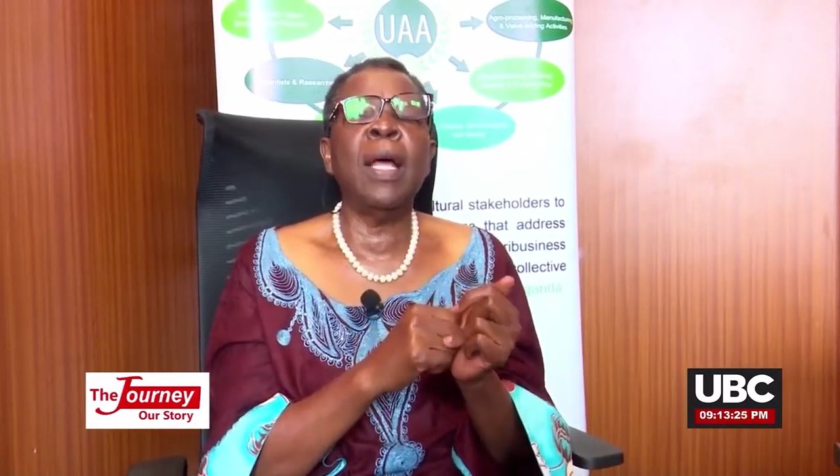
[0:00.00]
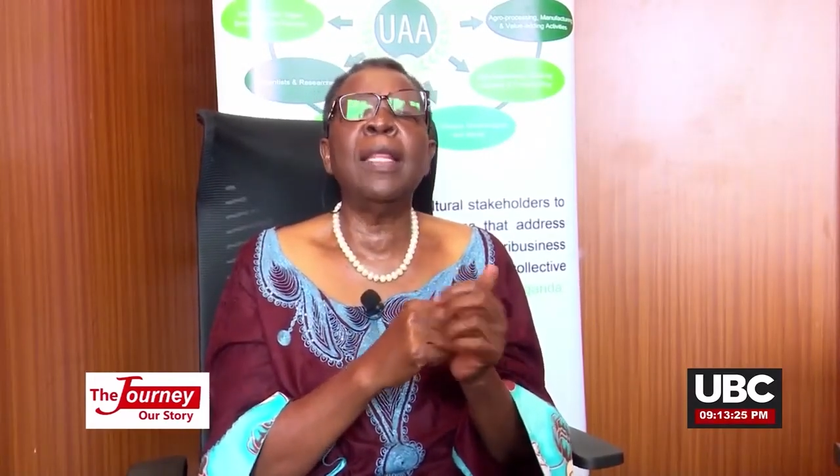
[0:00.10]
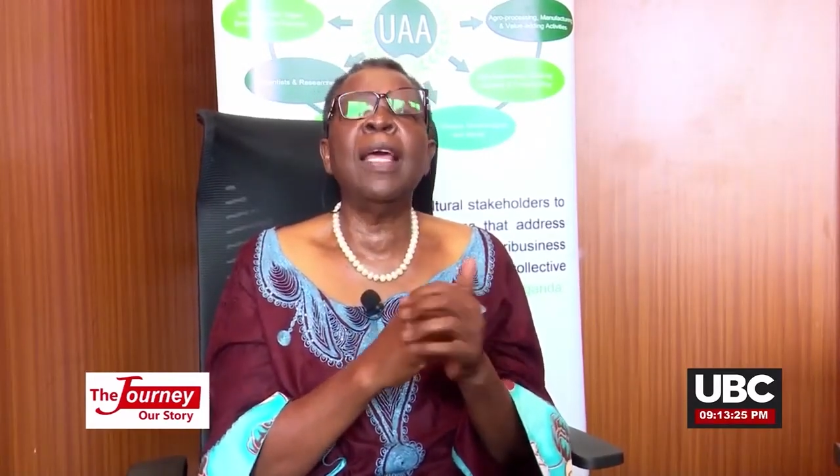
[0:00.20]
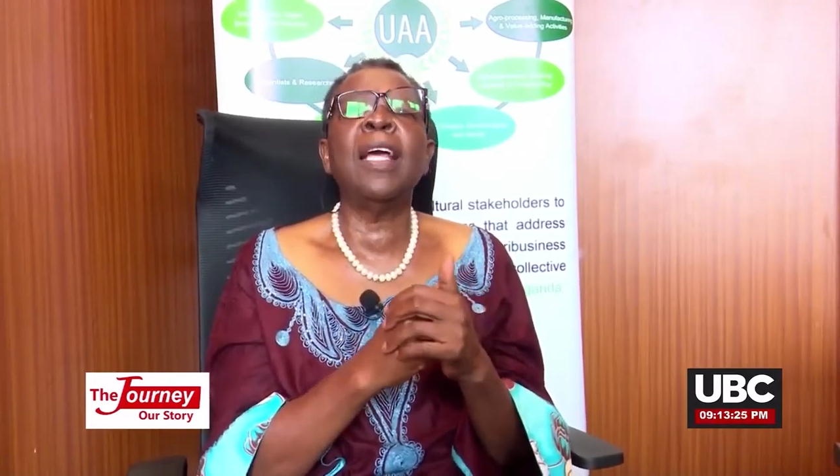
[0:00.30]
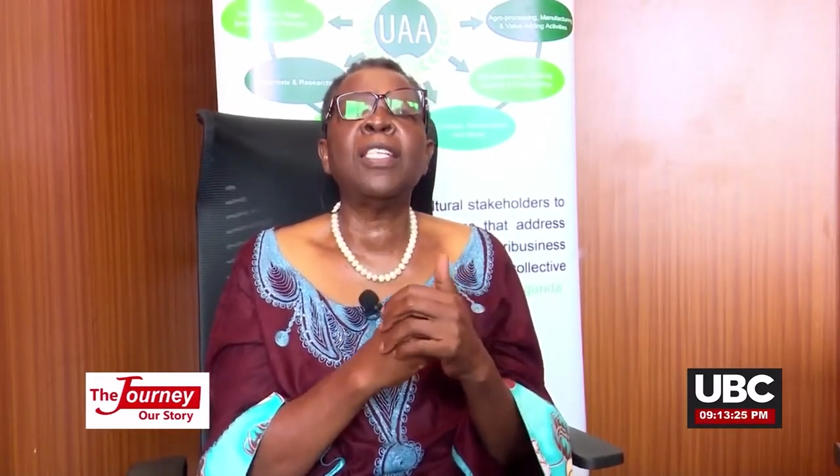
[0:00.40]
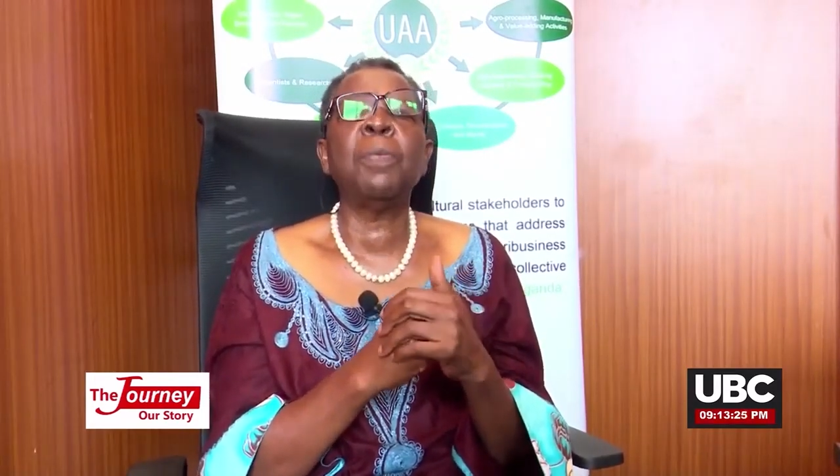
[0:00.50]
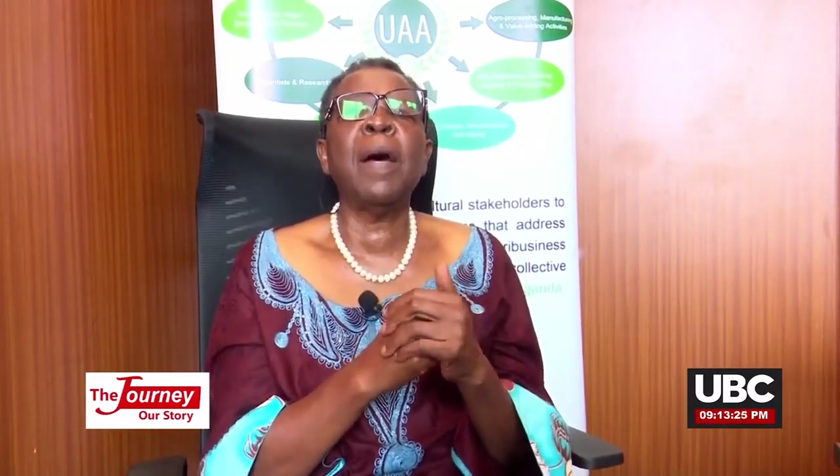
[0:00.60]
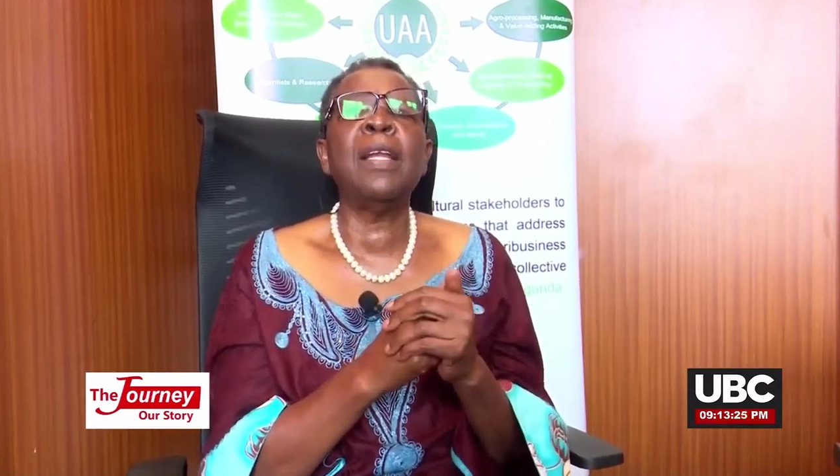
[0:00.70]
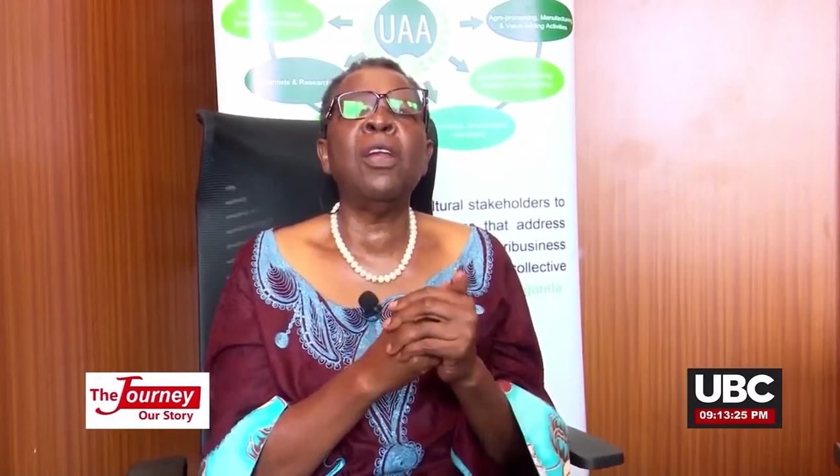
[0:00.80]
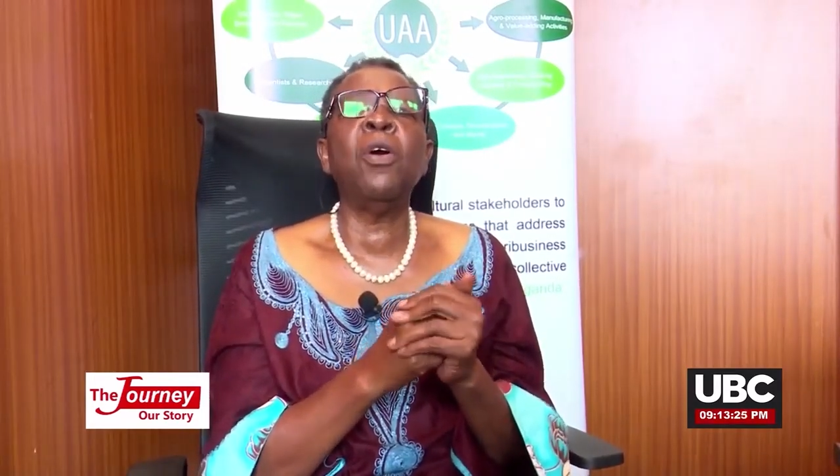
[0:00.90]
you are the
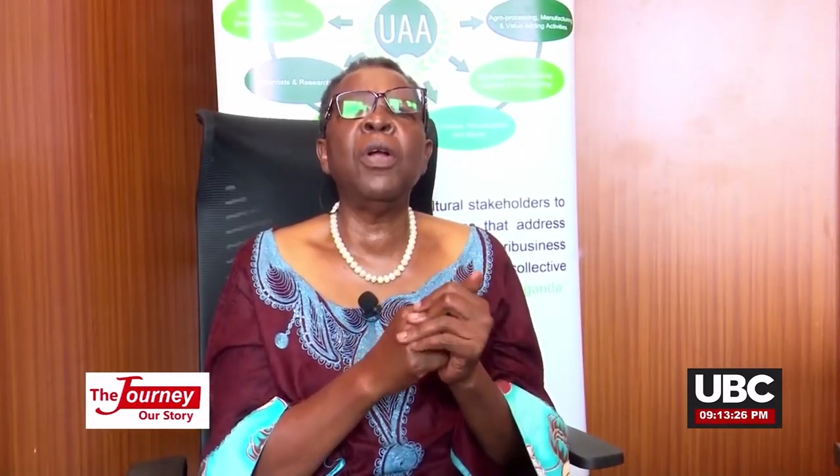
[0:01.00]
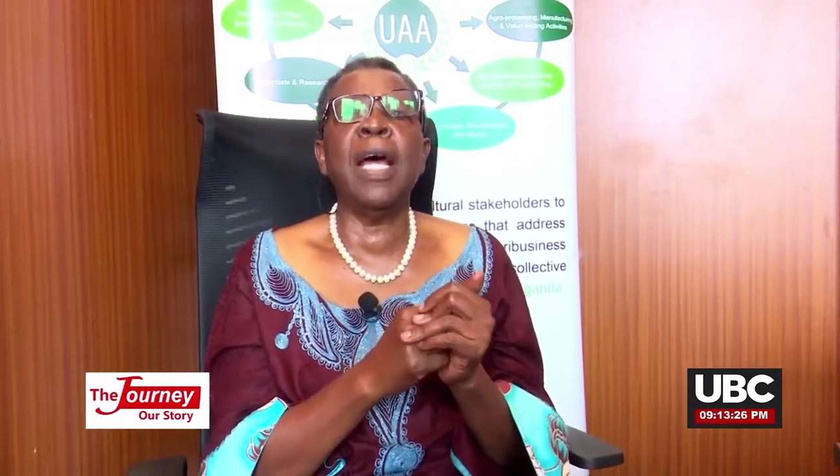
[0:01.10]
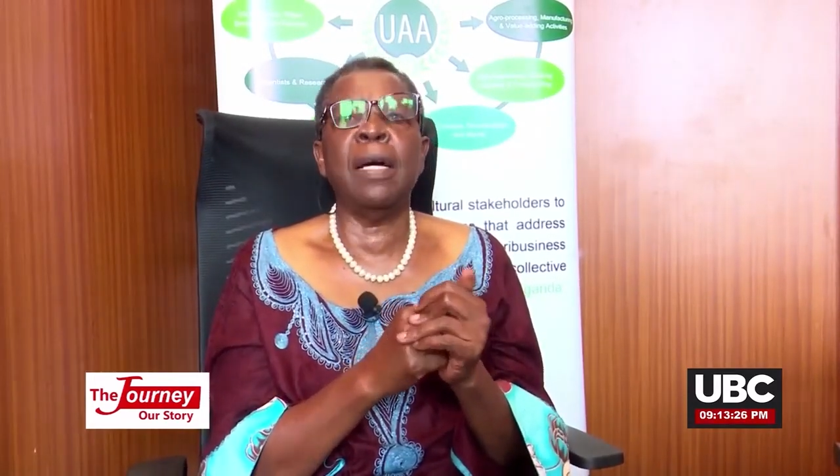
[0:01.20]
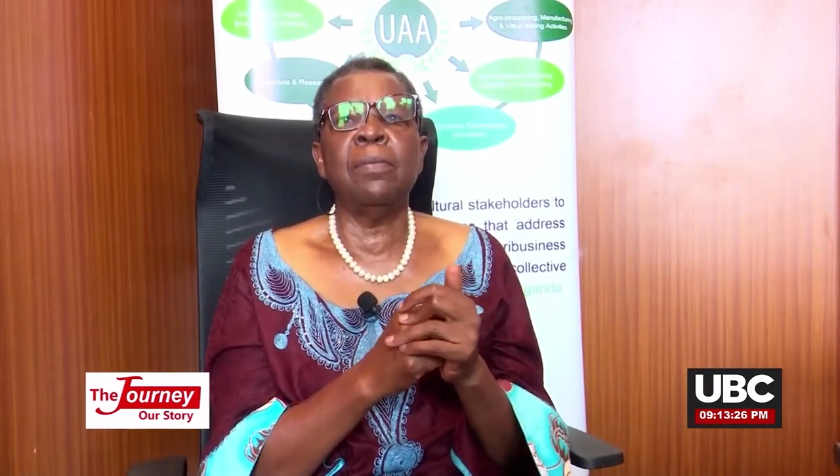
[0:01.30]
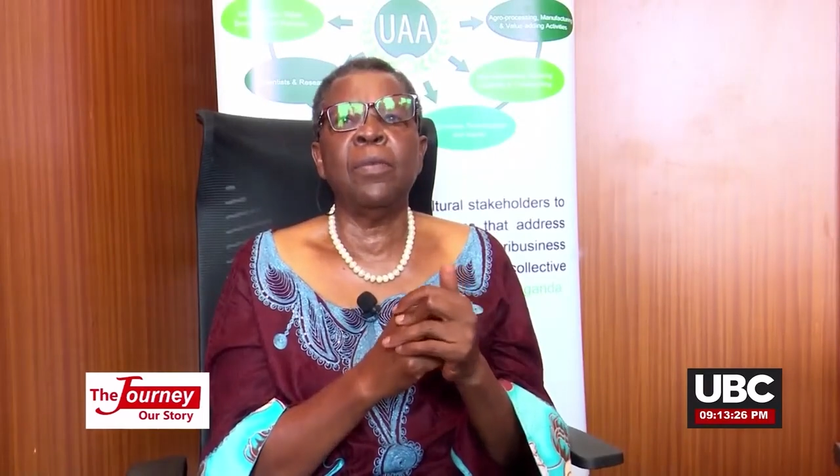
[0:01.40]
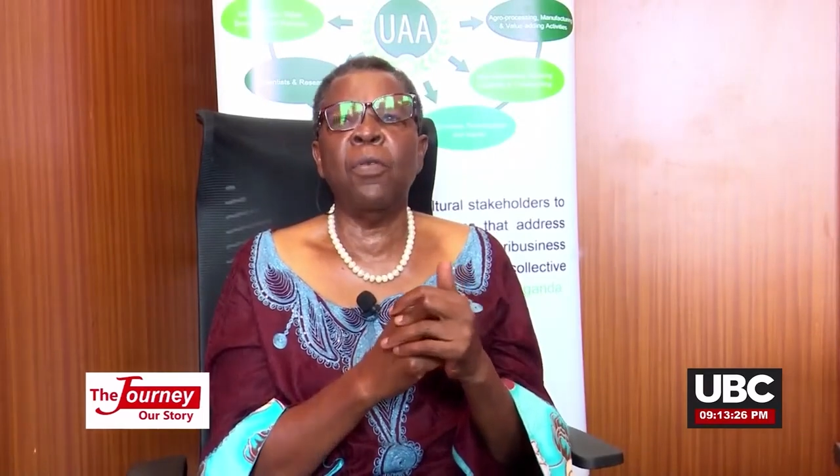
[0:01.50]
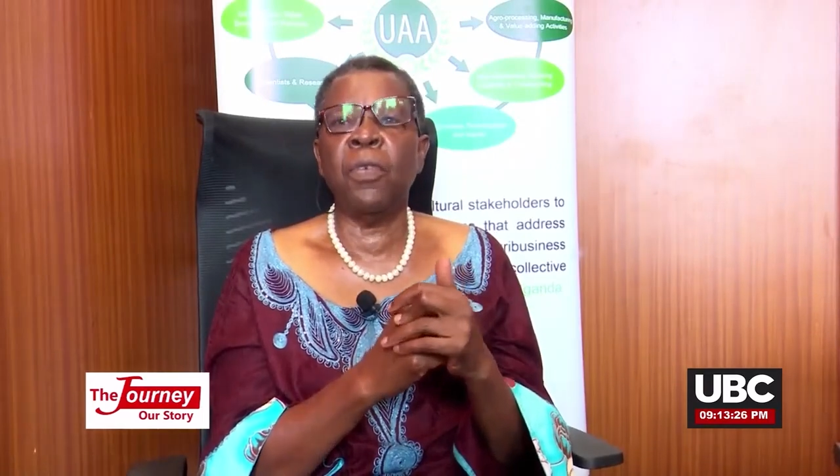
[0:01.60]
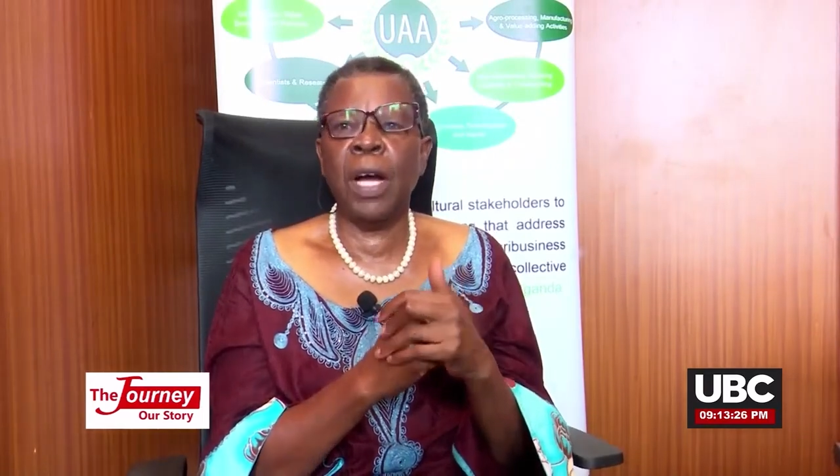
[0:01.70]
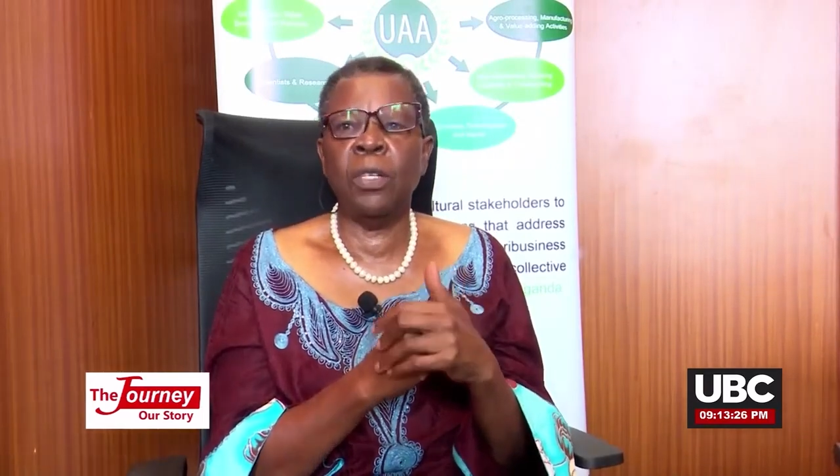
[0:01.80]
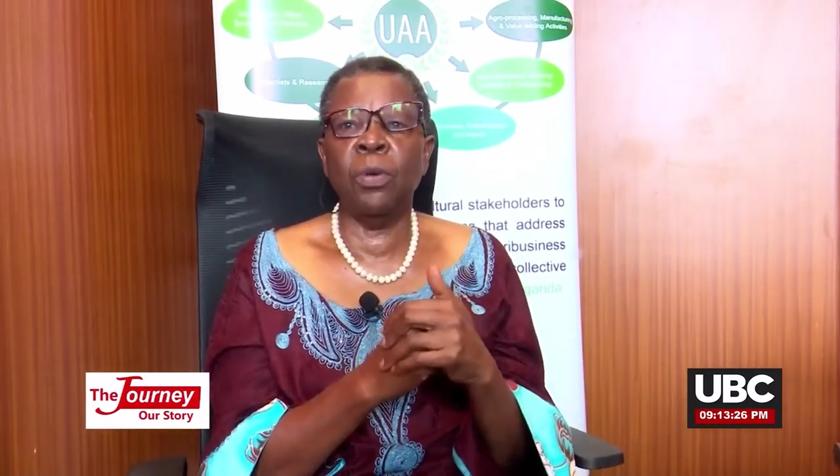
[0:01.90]
expert loader
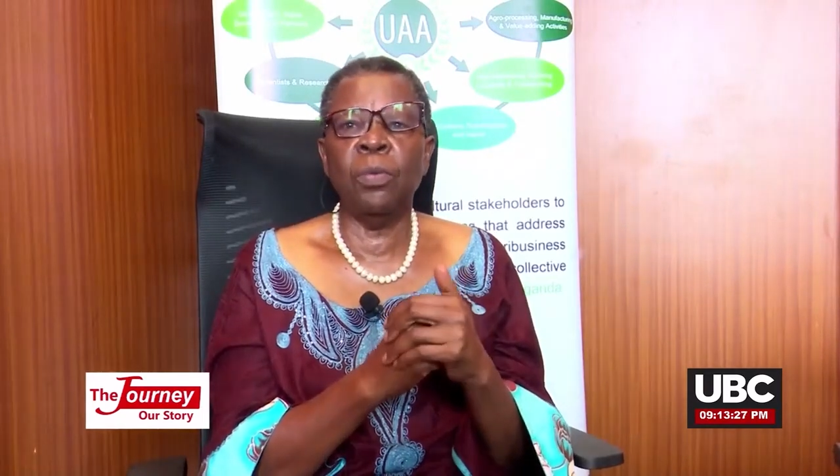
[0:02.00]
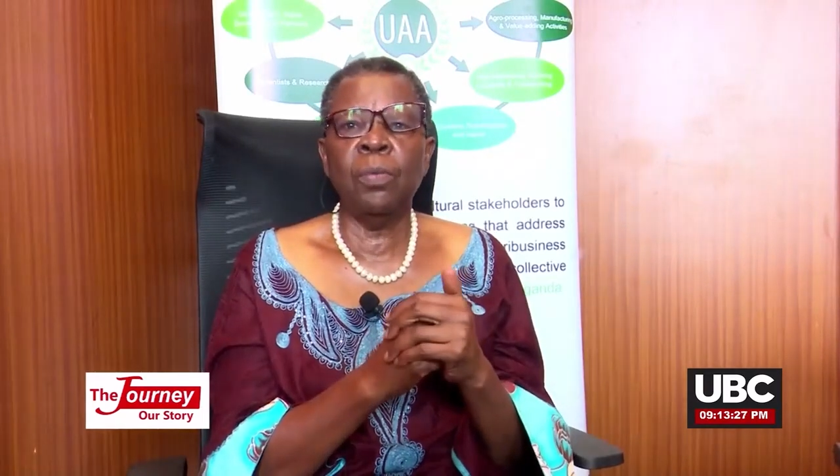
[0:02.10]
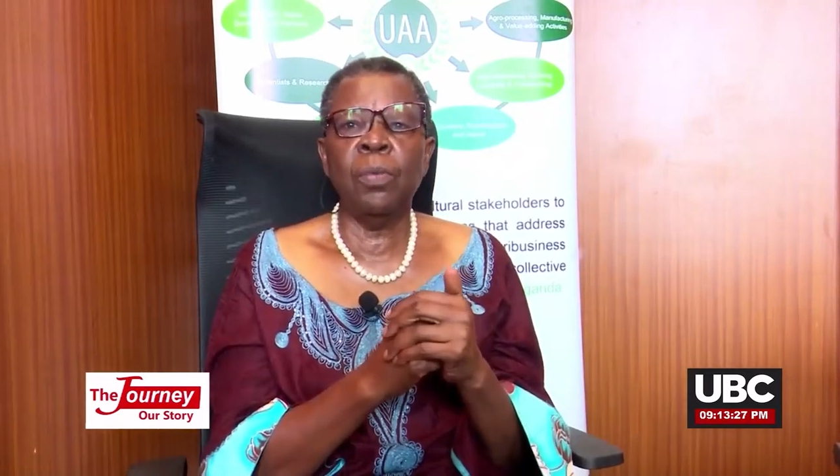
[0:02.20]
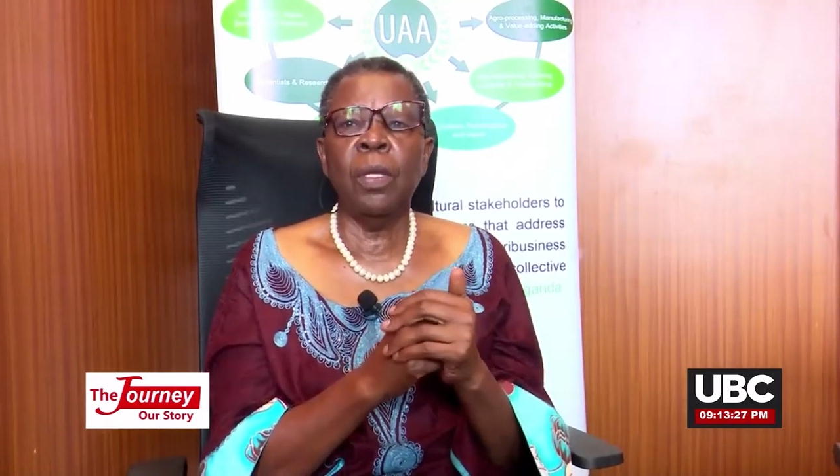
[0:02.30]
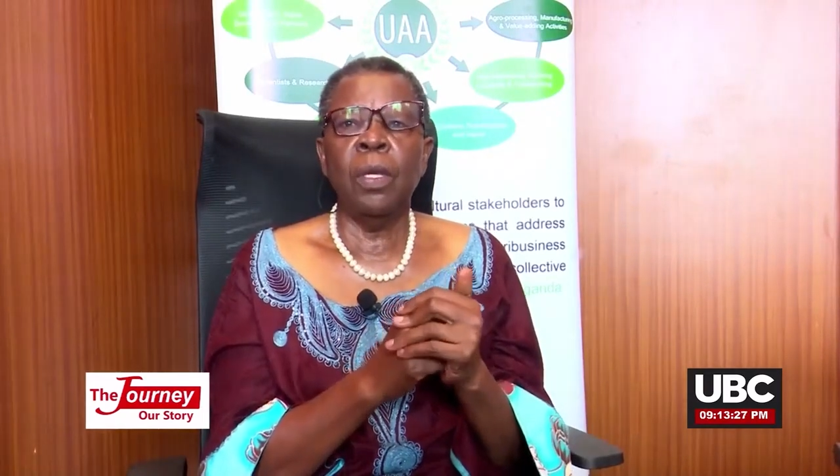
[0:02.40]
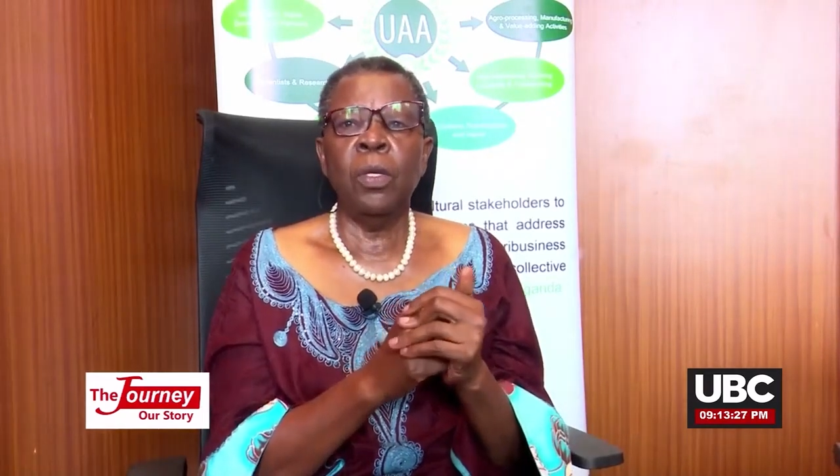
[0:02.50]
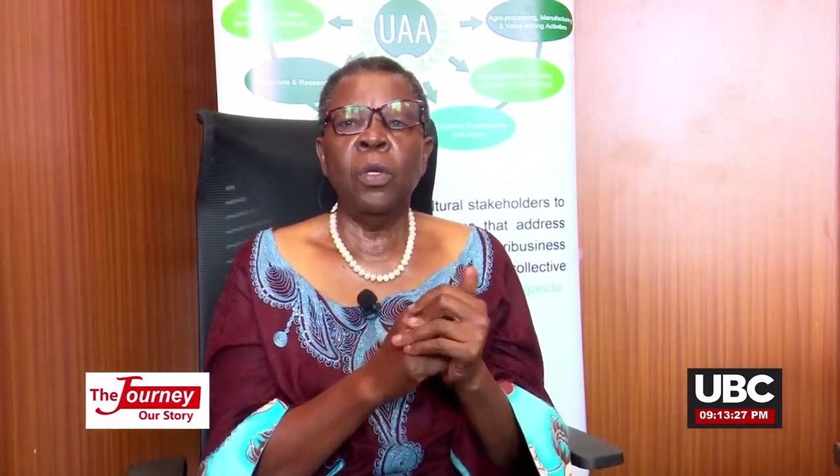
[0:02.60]
of cattle.